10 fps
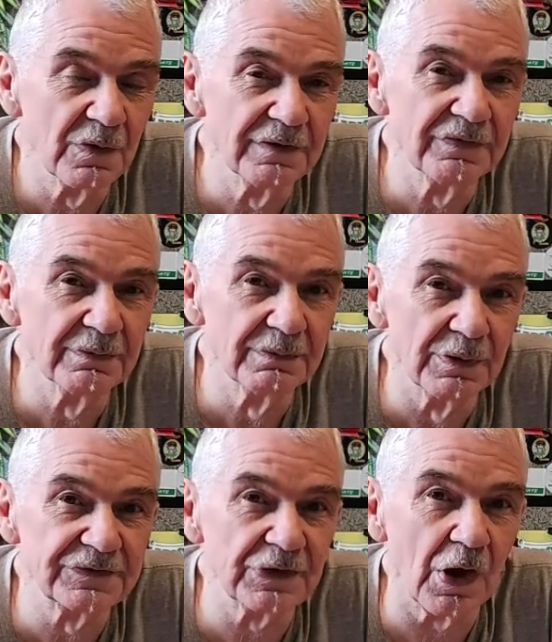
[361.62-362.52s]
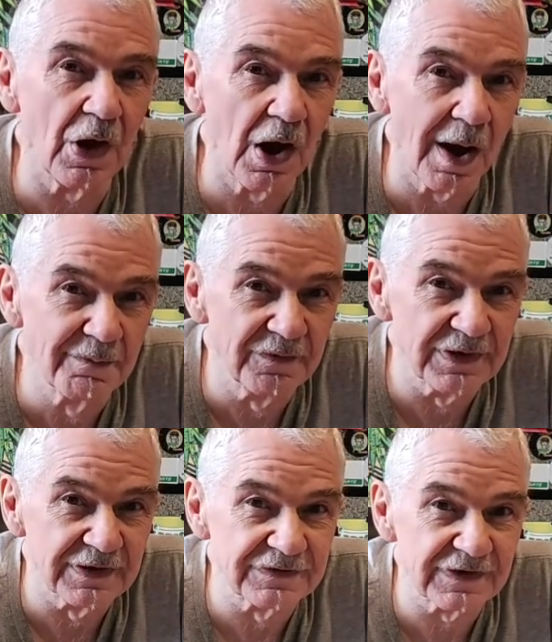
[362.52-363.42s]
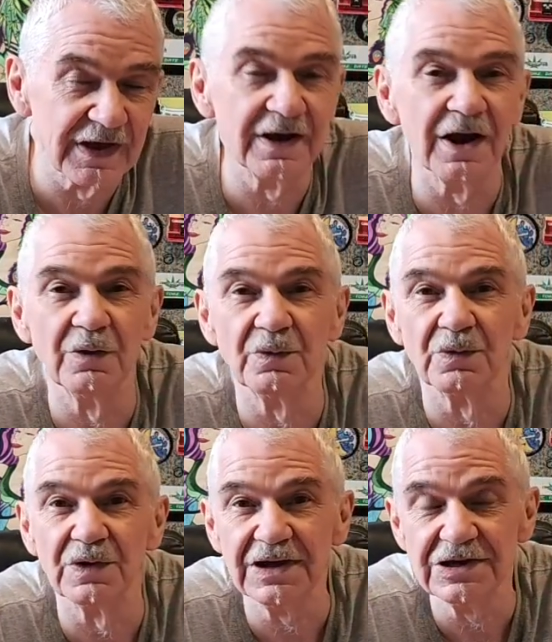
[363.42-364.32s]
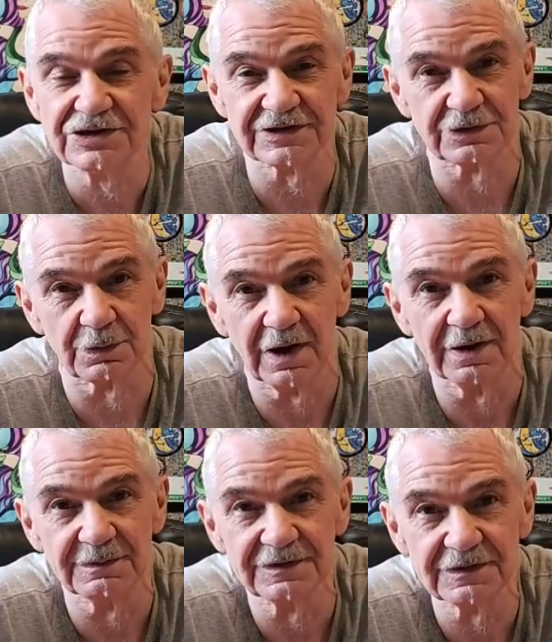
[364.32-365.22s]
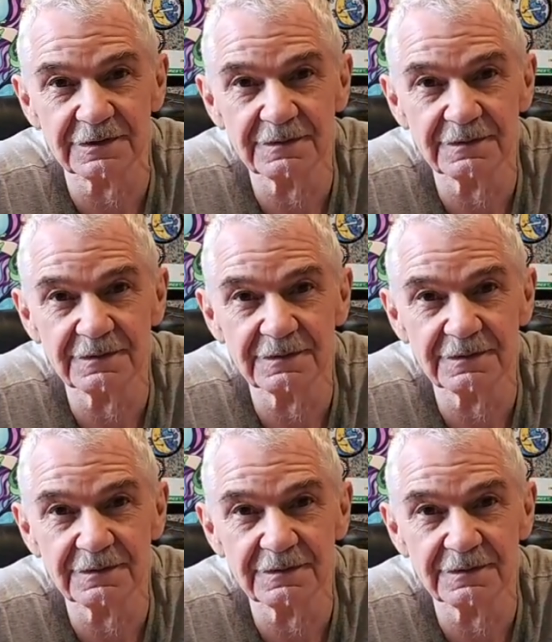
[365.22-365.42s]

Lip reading: one of the most obvious and outrageous crimes.